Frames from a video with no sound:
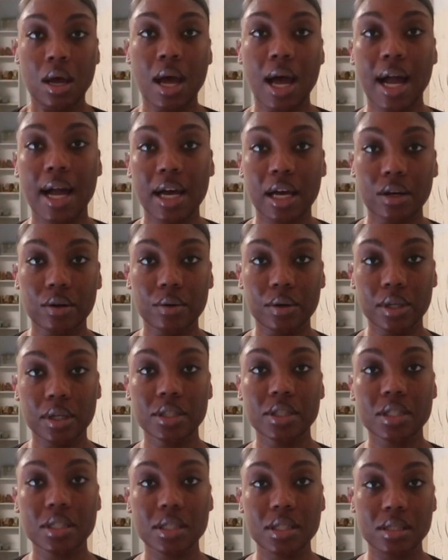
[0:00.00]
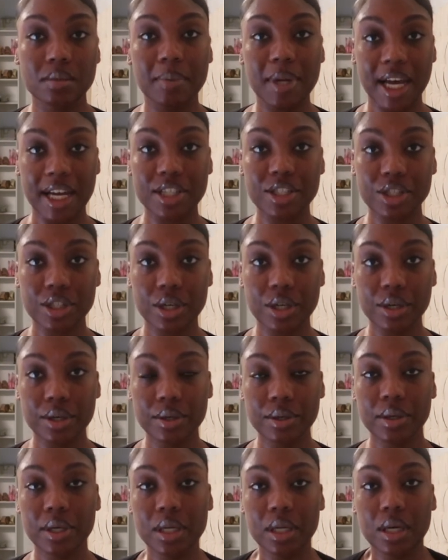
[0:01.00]
I got on just this black
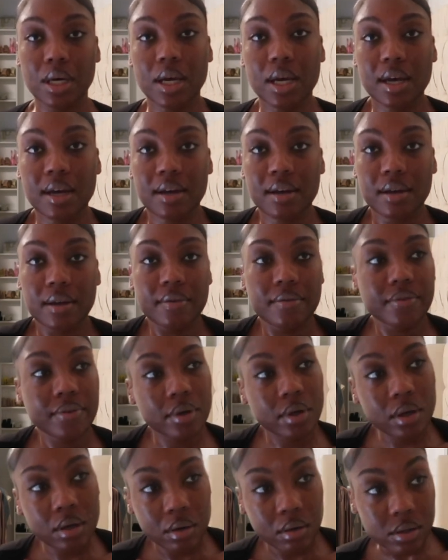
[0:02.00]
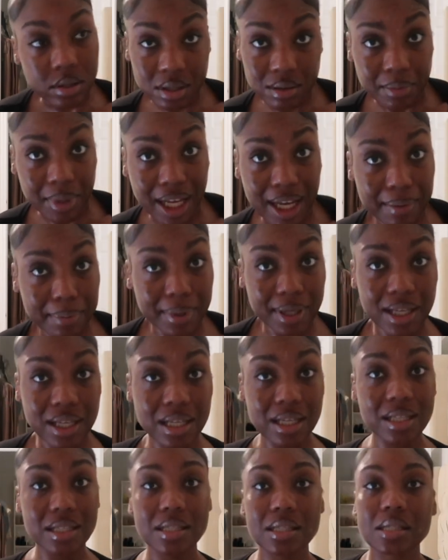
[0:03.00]
shirt and I have on some black
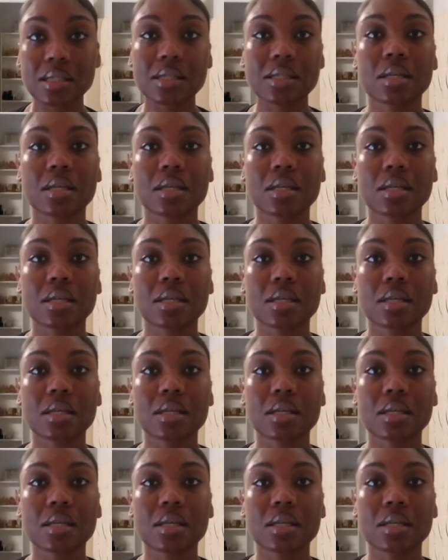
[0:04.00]
pants